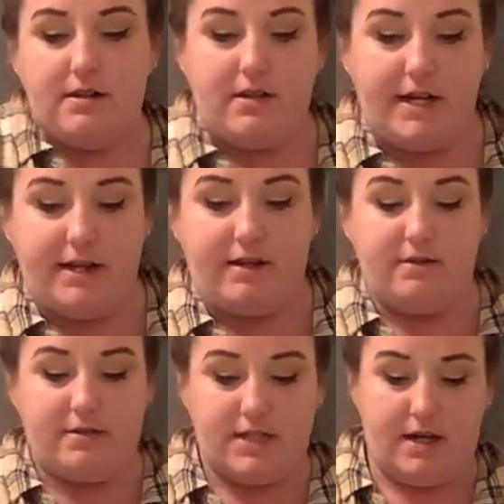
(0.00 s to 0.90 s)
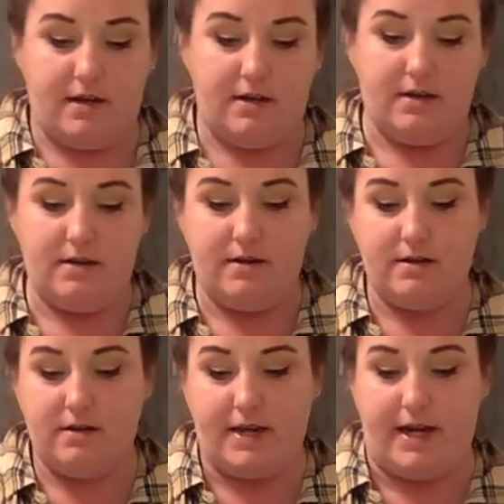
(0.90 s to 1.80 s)
There it goes.
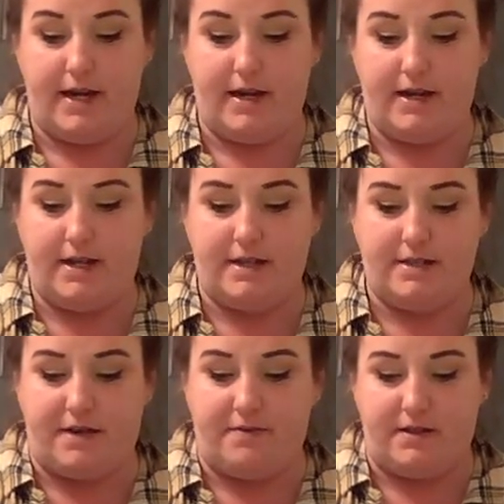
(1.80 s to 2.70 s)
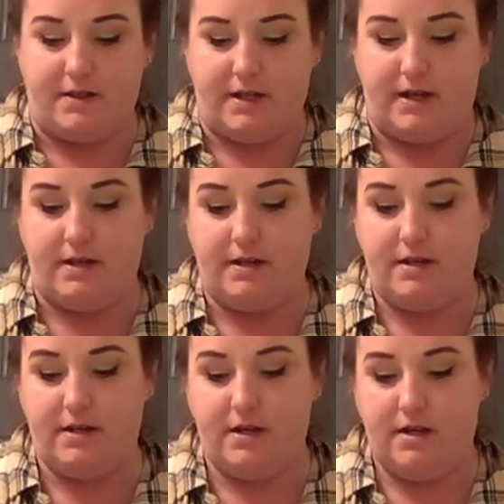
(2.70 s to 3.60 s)
And it definitely
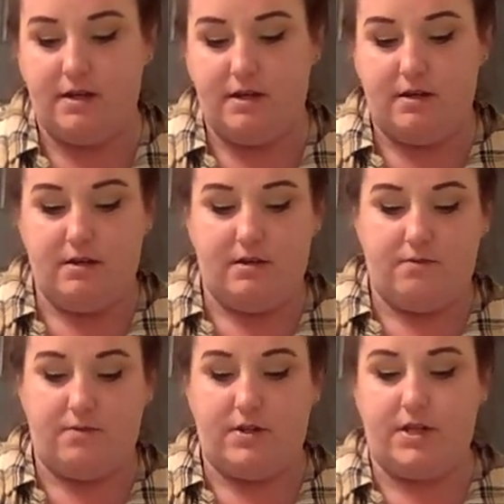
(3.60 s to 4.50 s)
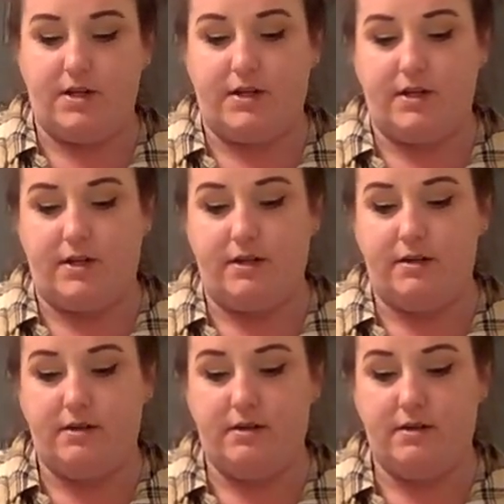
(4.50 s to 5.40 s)
will look good
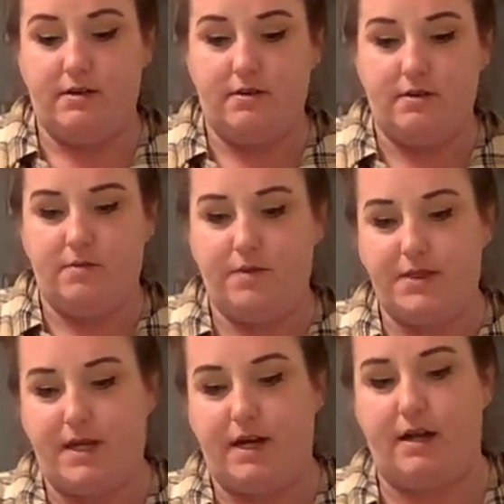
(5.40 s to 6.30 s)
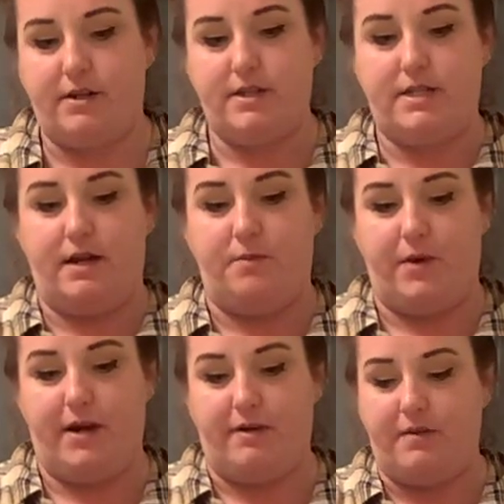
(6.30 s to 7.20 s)
with the color scheme
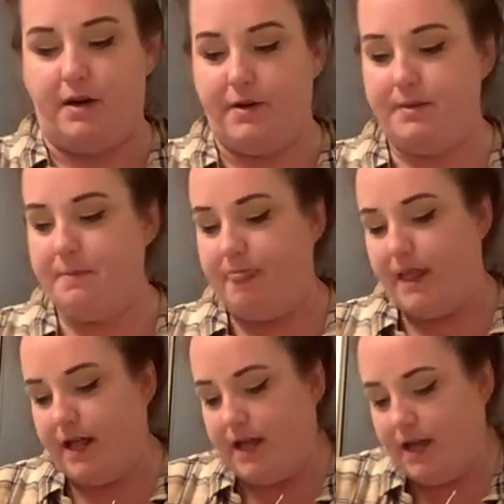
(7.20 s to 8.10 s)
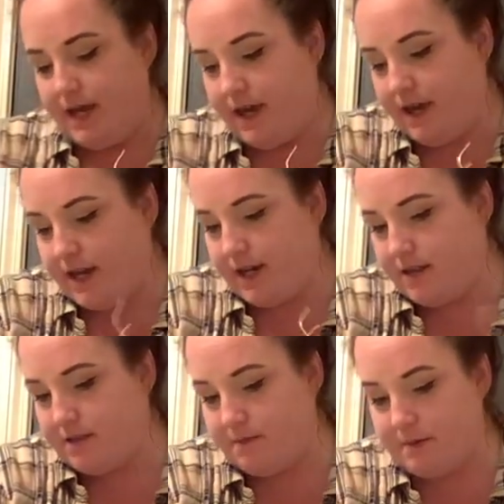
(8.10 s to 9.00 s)
we have going.
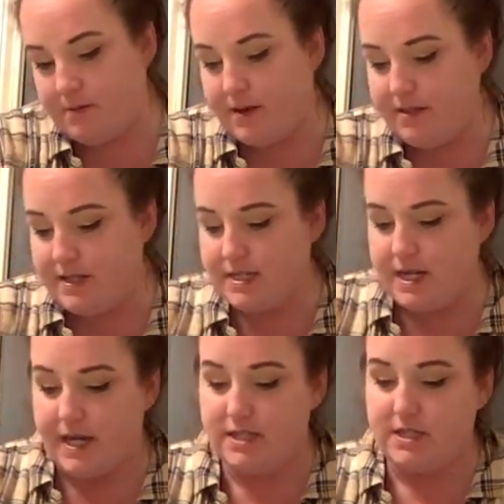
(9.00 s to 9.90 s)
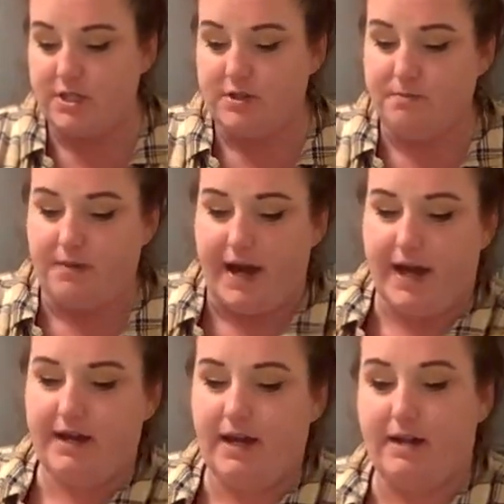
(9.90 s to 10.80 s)
And the baby breath is nice because you buy
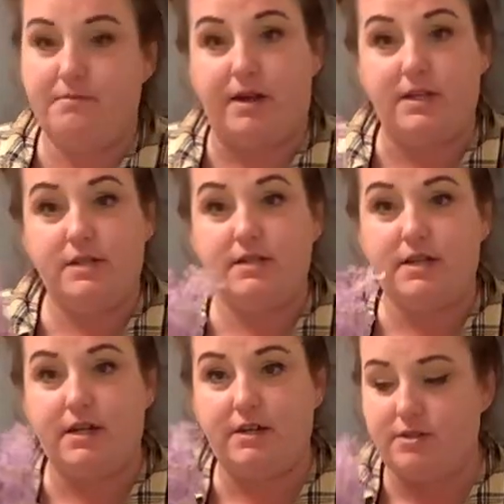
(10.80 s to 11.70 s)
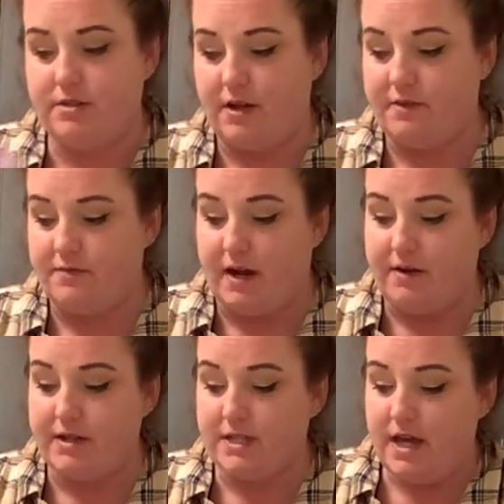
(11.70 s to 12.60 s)
it in bunches like you do the other
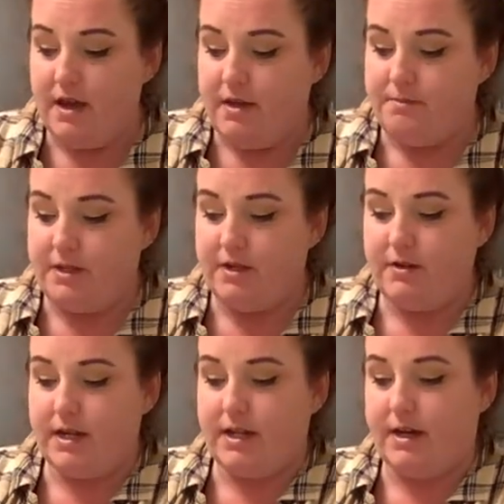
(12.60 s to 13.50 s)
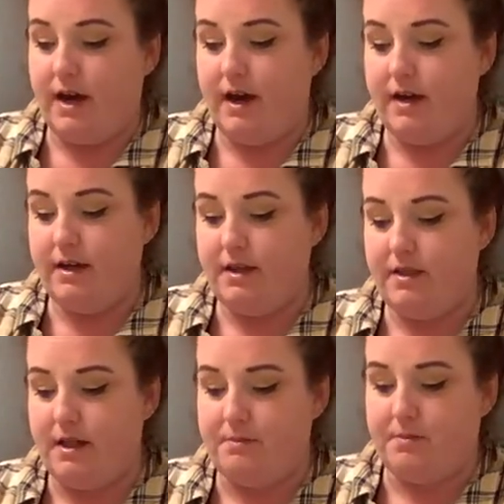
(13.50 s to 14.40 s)
flowers, but you can cut
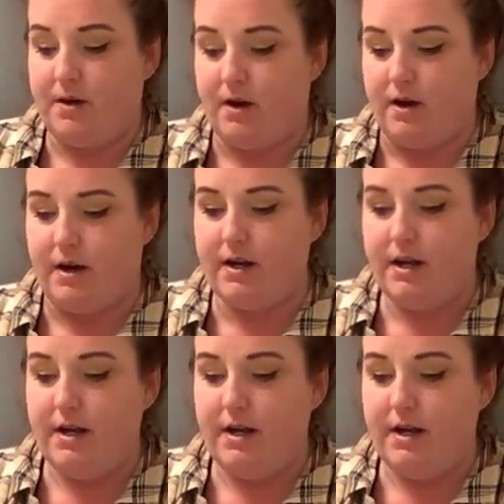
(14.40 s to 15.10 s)
them apart.